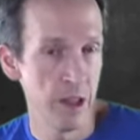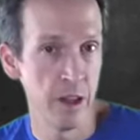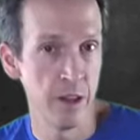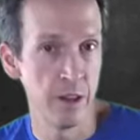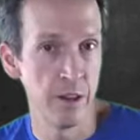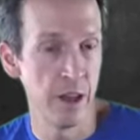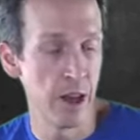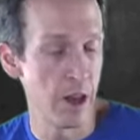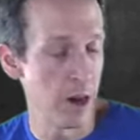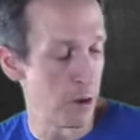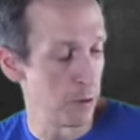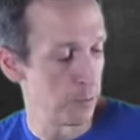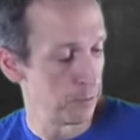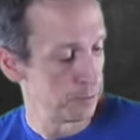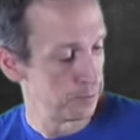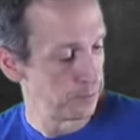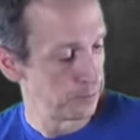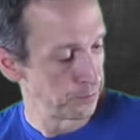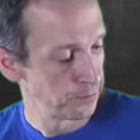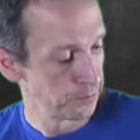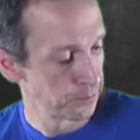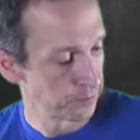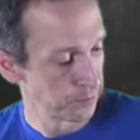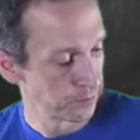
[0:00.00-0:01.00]
Now,
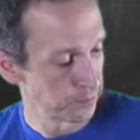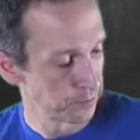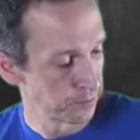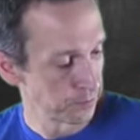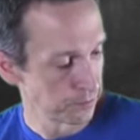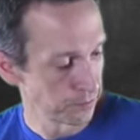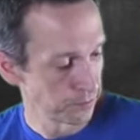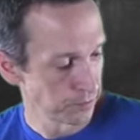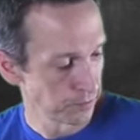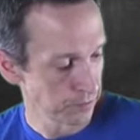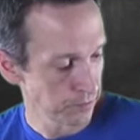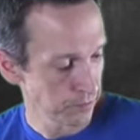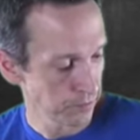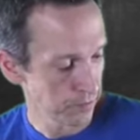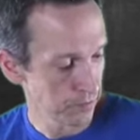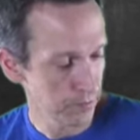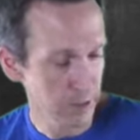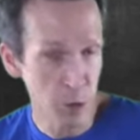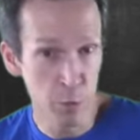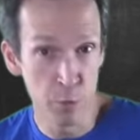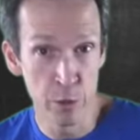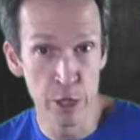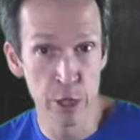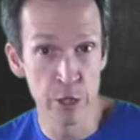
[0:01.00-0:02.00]

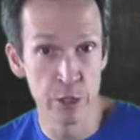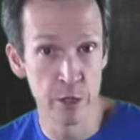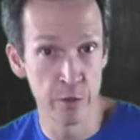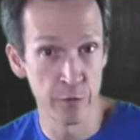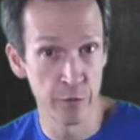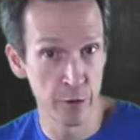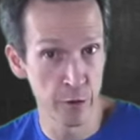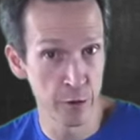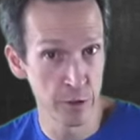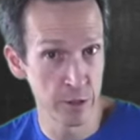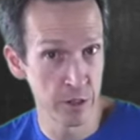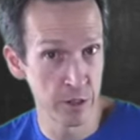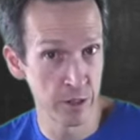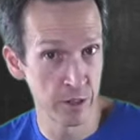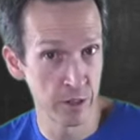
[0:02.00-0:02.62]
which is the first